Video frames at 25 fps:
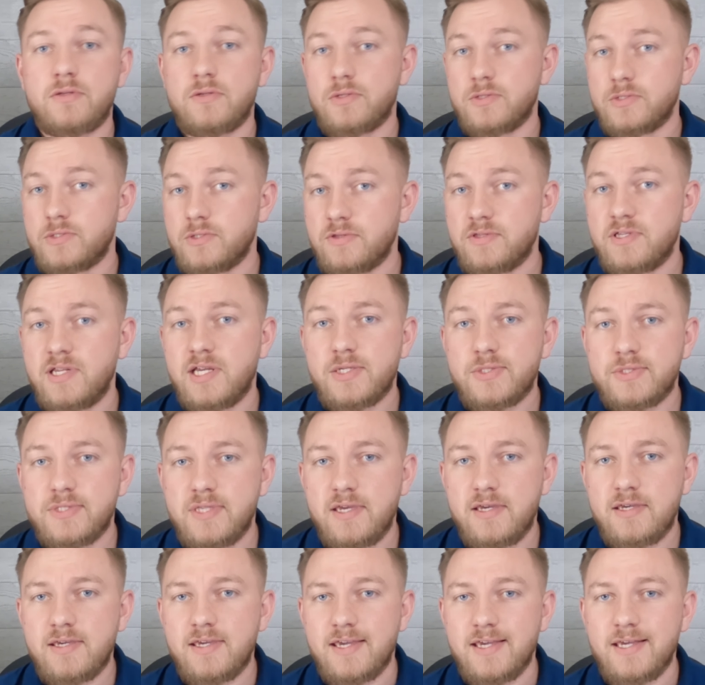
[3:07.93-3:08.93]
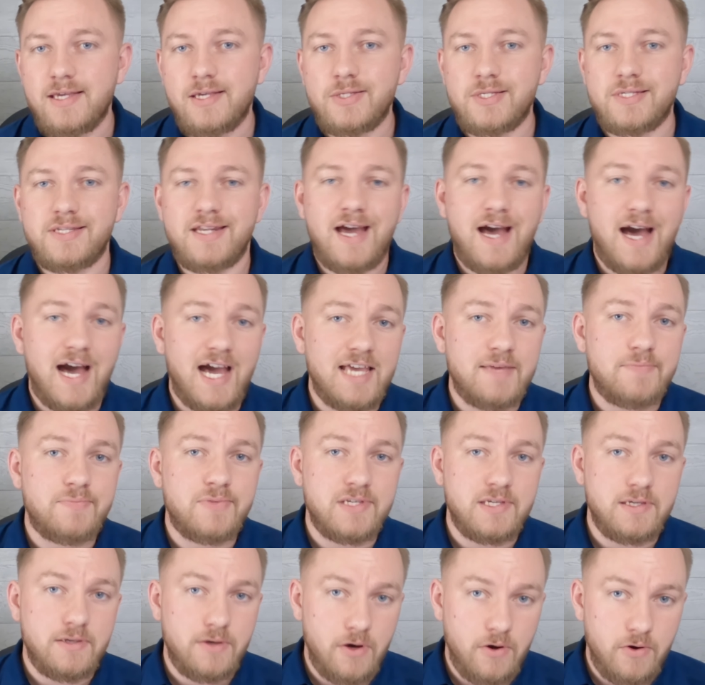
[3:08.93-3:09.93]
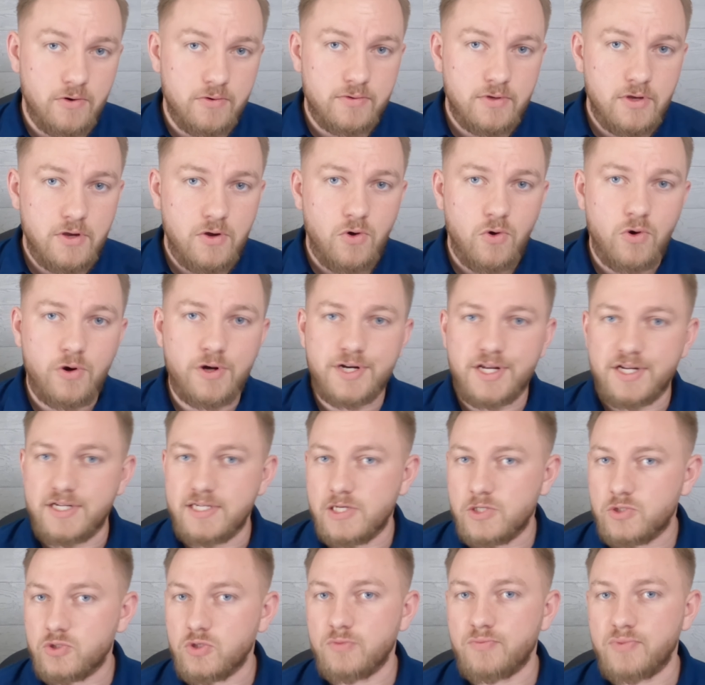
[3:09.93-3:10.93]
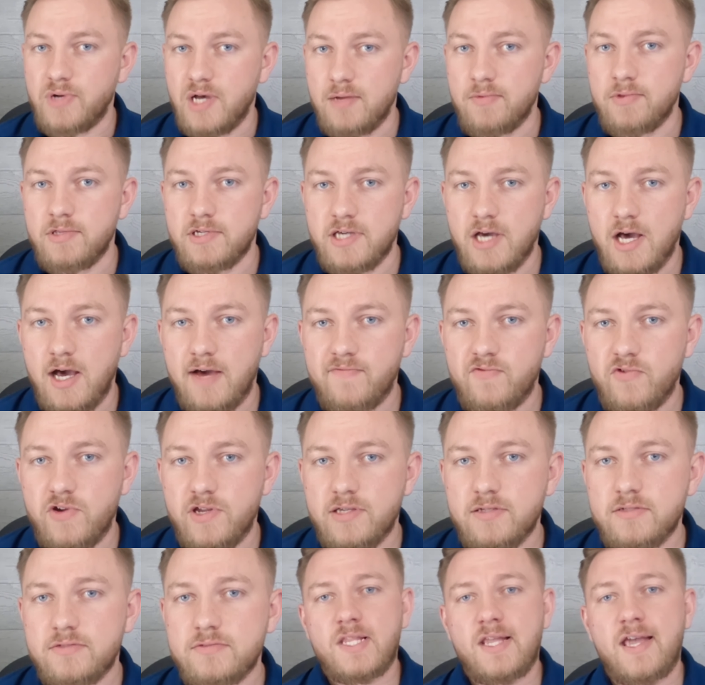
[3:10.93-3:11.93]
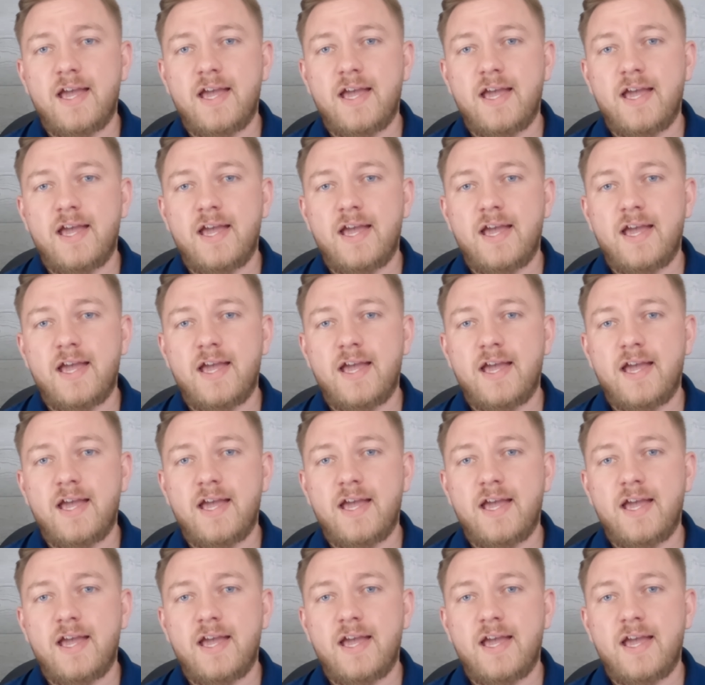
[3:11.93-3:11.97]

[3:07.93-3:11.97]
So the next thing is an IPO, or an initial public offering.